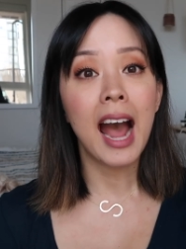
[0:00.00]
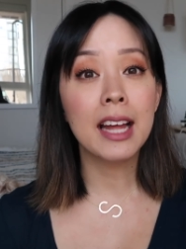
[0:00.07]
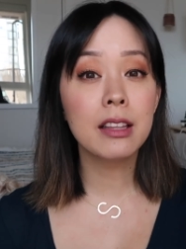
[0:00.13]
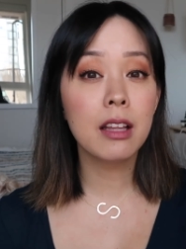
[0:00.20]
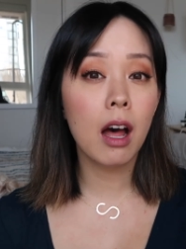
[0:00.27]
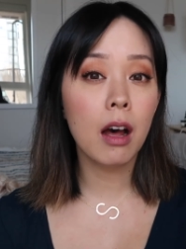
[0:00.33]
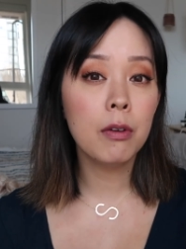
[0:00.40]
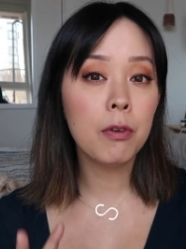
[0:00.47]
I
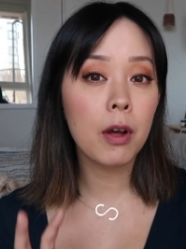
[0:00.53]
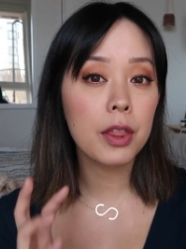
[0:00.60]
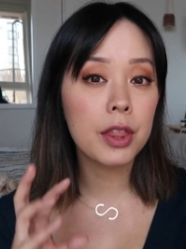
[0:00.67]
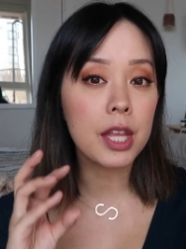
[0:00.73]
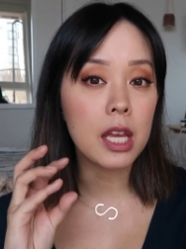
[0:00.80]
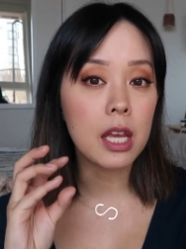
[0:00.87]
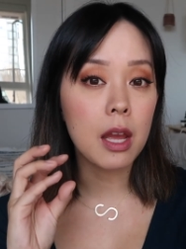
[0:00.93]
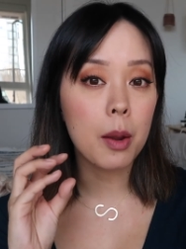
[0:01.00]

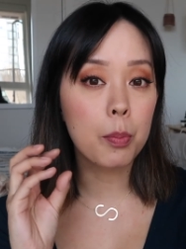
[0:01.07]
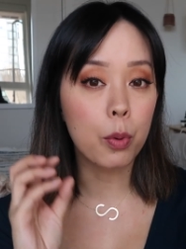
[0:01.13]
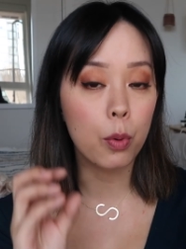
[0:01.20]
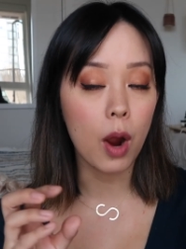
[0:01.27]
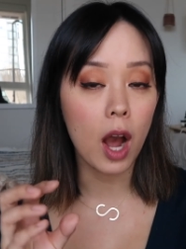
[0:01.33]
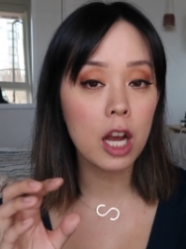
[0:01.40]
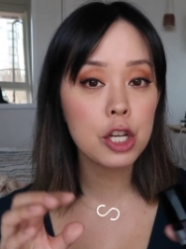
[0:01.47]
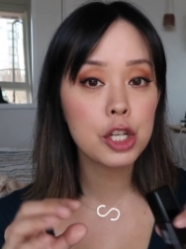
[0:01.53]
love the
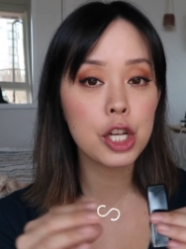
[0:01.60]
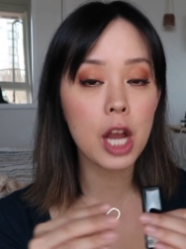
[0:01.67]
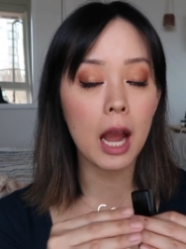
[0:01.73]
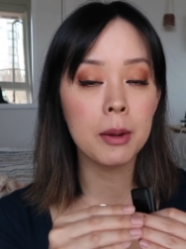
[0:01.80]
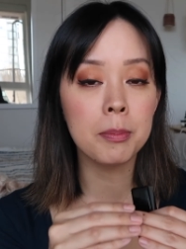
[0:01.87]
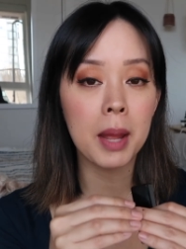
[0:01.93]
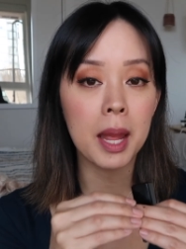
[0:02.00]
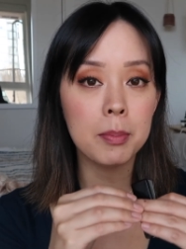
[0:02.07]
brush.
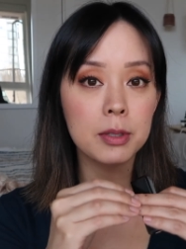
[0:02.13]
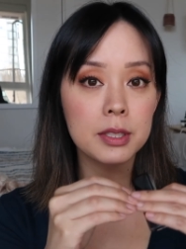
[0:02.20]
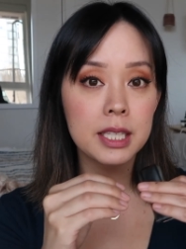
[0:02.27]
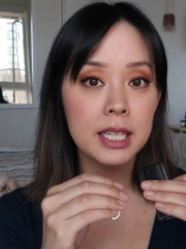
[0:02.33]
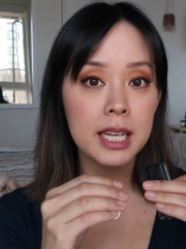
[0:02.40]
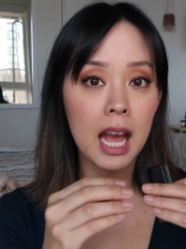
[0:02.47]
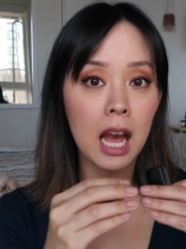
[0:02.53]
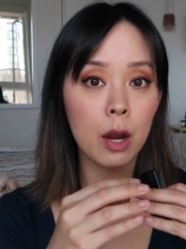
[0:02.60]
I'm able
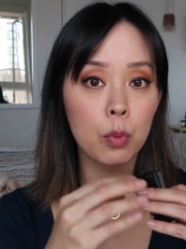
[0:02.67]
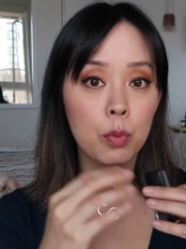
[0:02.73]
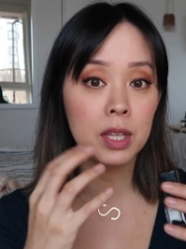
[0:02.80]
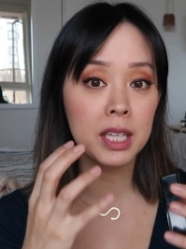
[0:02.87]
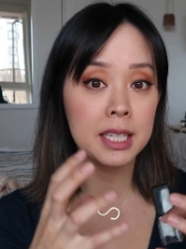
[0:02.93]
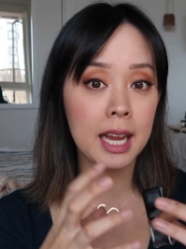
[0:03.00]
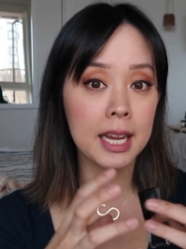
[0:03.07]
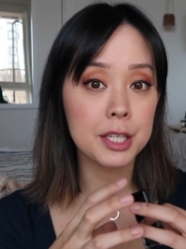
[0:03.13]
to get a
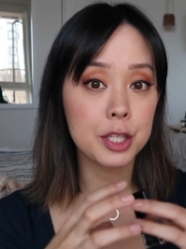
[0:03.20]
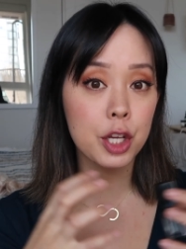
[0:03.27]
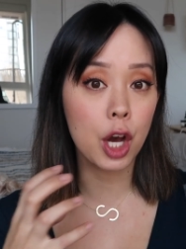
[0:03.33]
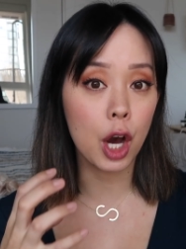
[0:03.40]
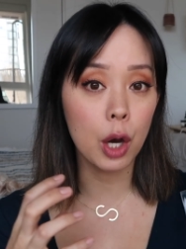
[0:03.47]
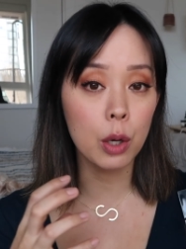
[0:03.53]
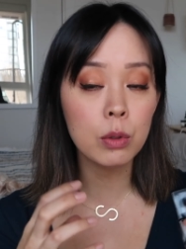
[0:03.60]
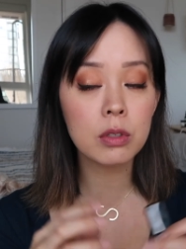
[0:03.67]
really nice
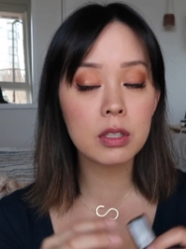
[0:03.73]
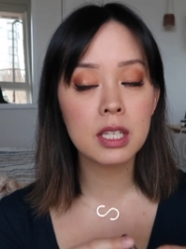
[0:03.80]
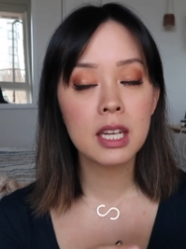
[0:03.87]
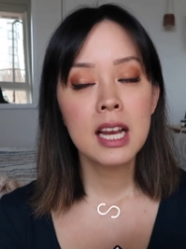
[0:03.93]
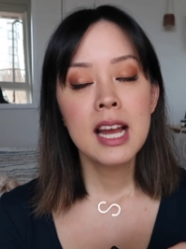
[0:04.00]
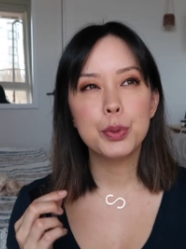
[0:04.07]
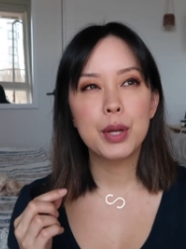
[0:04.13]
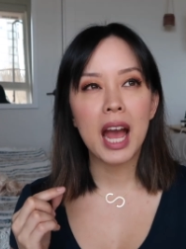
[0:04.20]
coat.
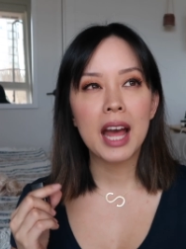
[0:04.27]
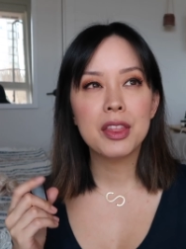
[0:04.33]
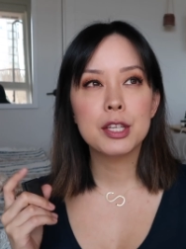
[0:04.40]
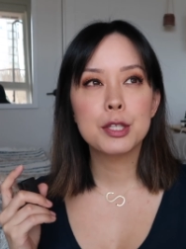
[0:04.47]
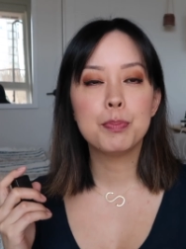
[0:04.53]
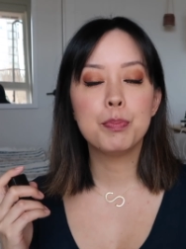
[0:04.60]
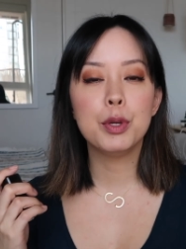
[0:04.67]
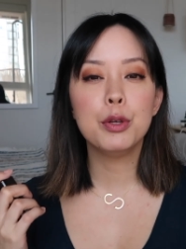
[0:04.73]
You get
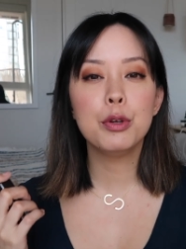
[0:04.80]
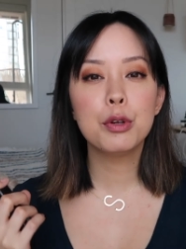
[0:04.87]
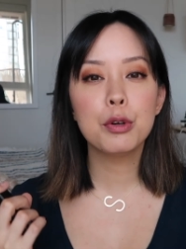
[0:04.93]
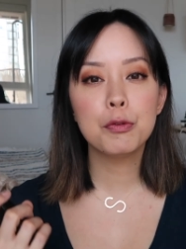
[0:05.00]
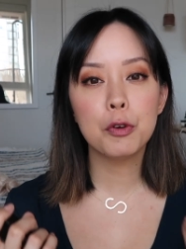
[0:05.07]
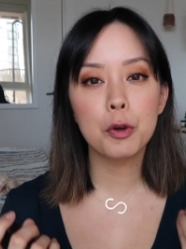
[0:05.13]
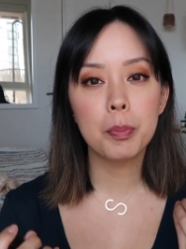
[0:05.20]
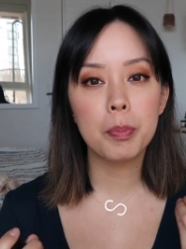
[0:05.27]
this
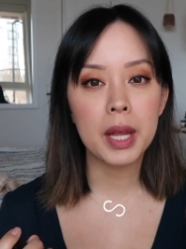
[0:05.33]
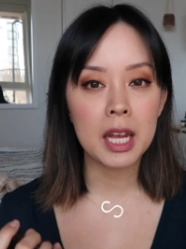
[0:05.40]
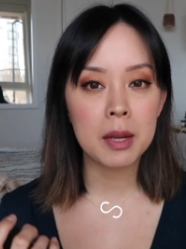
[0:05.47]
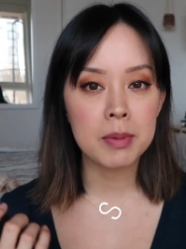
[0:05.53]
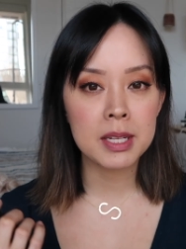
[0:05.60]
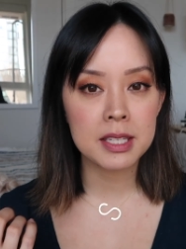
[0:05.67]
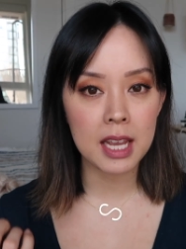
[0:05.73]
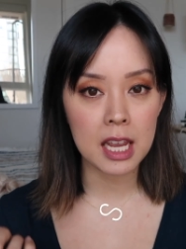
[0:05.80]
beautiful
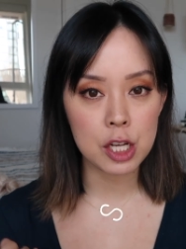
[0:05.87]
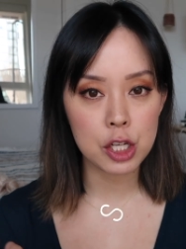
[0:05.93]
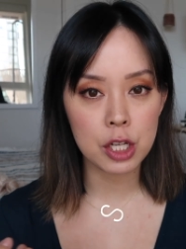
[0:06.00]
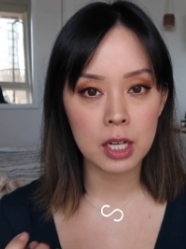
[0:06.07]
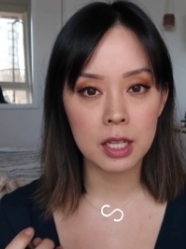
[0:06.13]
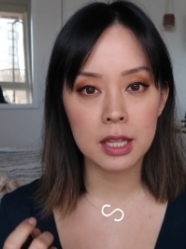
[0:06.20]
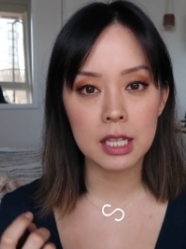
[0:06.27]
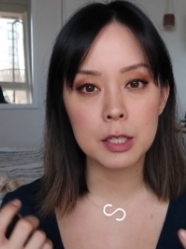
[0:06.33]

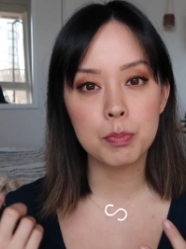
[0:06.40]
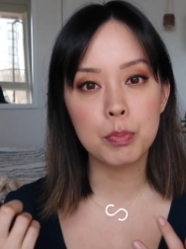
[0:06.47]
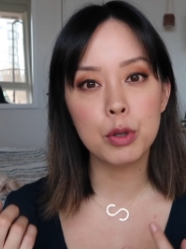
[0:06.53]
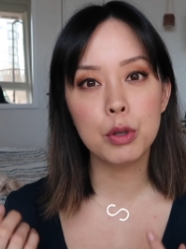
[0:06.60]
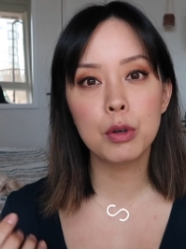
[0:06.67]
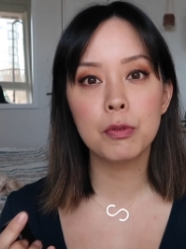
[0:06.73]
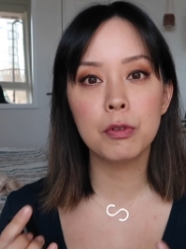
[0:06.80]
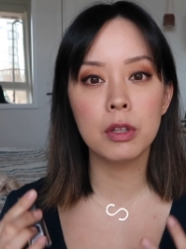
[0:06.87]
pigmentation and these
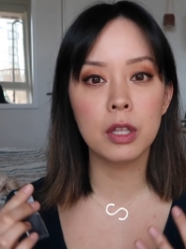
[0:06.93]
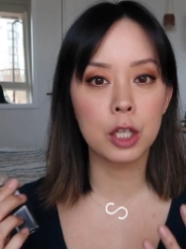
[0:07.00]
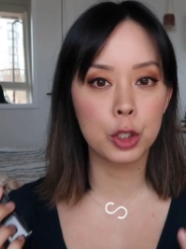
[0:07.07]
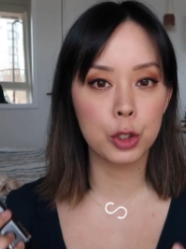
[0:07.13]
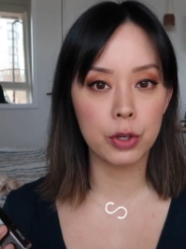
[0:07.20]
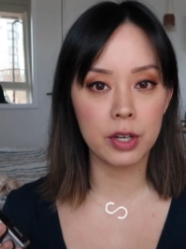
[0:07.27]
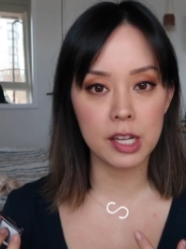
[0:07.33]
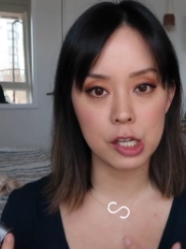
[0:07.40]
beautiful
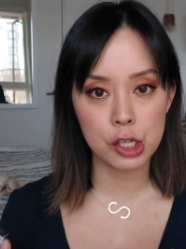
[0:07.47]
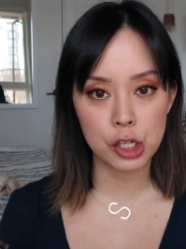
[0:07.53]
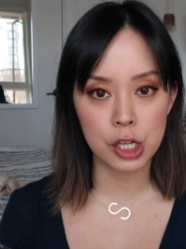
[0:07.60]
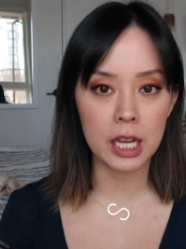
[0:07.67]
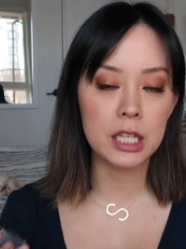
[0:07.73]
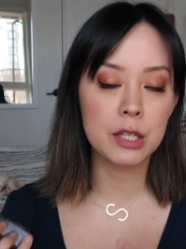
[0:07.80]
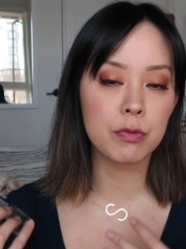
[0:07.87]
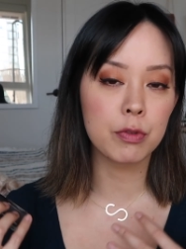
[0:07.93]
luxurious
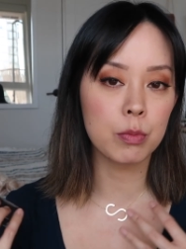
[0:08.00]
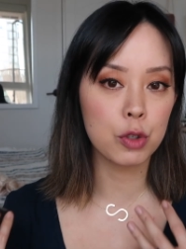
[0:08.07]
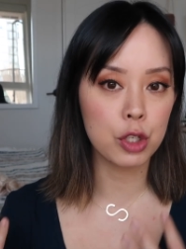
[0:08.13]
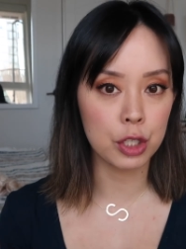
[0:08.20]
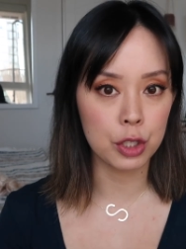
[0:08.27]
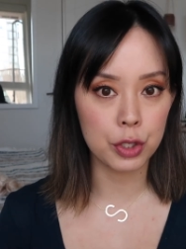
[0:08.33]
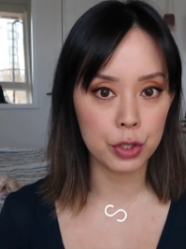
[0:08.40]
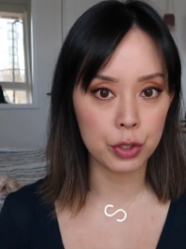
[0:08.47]
shades from
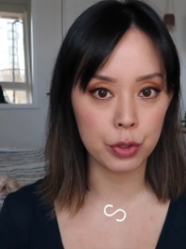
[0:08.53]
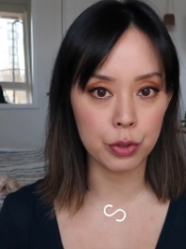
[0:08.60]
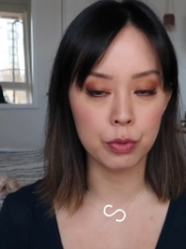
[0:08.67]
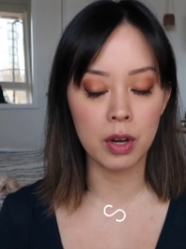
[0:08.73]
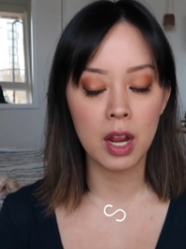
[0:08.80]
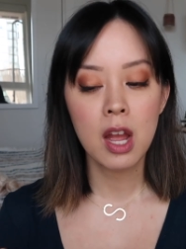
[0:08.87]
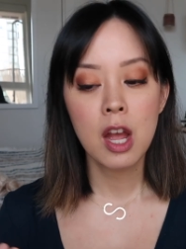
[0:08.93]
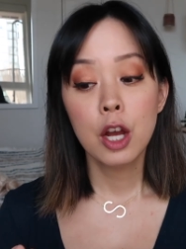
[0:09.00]
Jin Soon.